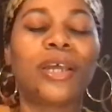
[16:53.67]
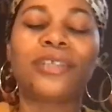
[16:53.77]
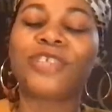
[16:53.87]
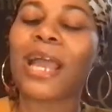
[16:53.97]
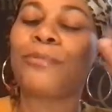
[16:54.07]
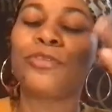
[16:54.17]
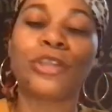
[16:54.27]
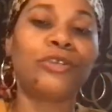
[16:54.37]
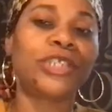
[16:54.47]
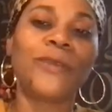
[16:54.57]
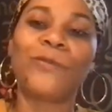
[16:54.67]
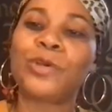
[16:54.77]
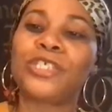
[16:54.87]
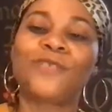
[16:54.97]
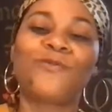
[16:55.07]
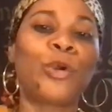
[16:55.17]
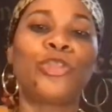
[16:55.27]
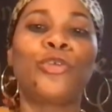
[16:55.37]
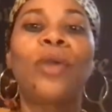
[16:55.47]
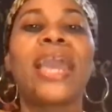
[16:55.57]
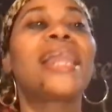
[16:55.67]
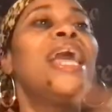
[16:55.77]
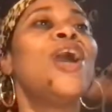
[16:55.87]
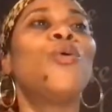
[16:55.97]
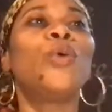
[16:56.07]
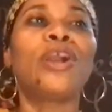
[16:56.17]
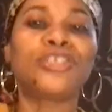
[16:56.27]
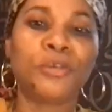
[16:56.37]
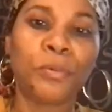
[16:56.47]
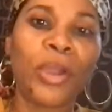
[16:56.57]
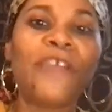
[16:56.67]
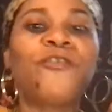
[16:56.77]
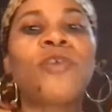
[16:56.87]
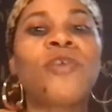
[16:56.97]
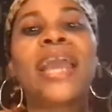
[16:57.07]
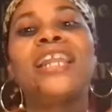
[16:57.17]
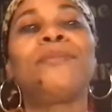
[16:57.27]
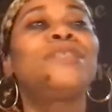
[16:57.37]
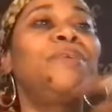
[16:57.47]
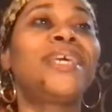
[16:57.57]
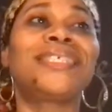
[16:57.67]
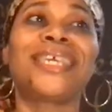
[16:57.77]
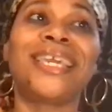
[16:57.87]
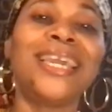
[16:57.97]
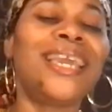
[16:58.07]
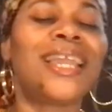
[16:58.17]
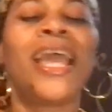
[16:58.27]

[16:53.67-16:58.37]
chapter 13, verses 4-8. We are to pray for our enemies because, again,